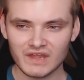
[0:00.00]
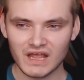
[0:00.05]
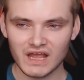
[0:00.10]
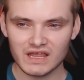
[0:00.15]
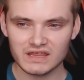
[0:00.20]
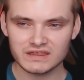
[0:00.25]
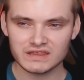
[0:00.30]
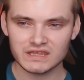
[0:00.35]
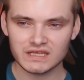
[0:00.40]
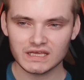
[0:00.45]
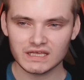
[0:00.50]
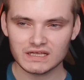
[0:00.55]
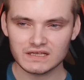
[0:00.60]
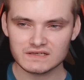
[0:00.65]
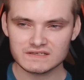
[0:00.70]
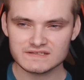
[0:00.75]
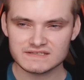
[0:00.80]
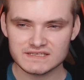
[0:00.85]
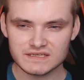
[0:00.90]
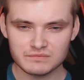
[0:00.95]
I think
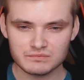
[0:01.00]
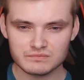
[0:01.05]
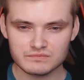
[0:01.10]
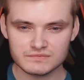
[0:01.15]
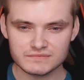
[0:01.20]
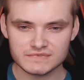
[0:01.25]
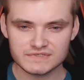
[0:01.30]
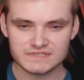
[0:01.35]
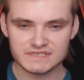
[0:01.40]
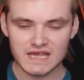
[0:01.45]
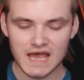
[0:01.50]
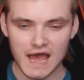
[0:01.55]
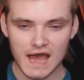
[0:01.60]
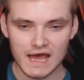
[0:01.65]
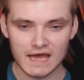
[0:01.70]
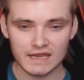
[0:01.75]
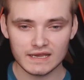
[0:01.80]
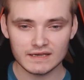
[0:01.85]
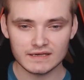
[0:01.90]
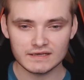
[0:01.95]
Sims
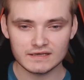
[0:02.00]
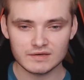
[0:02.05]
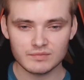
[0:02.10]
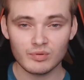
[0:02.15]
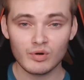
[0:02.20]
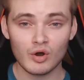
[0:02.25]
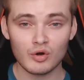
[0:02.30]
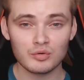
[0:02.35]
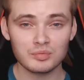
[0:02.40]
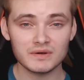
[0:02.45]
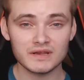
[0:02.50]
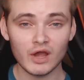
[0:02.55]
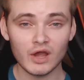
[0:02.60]
and probably